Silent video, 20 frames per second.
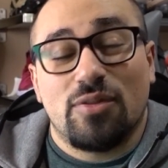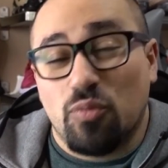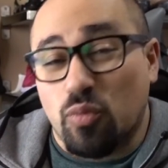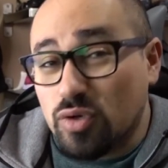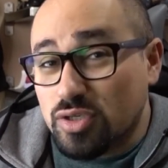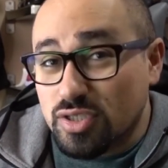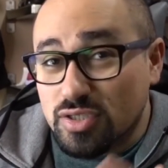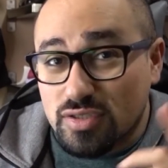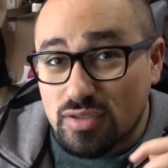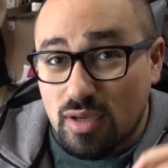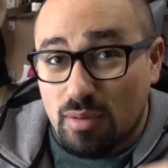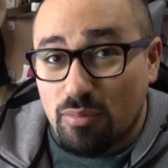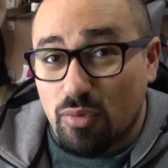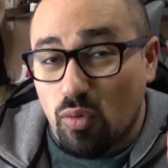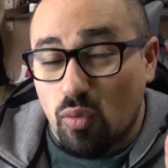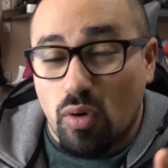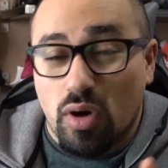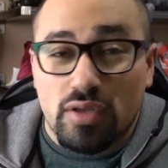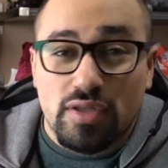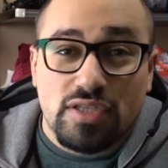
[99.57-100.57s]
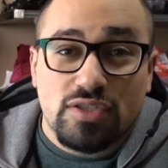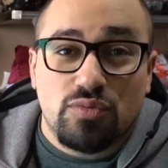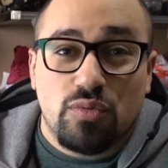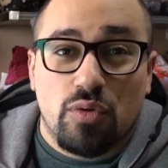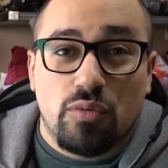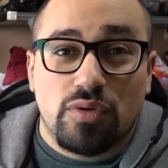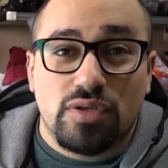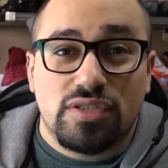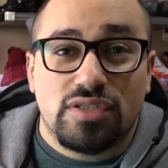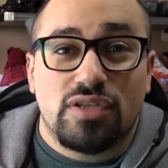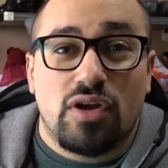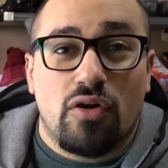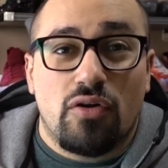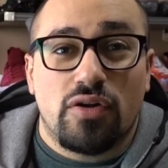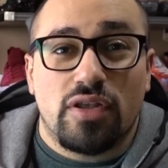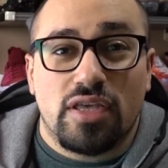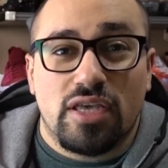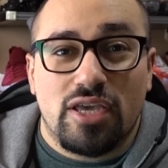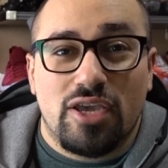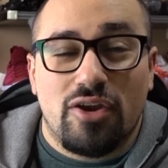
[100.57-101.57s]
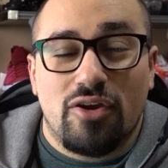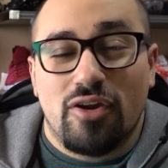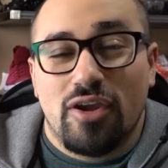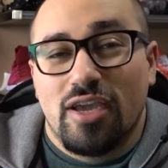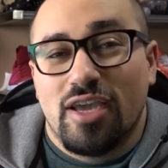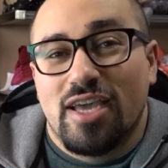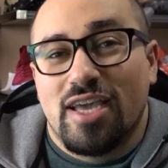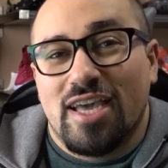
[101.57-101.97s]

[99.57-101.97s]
which is number one. That's where we're starting here,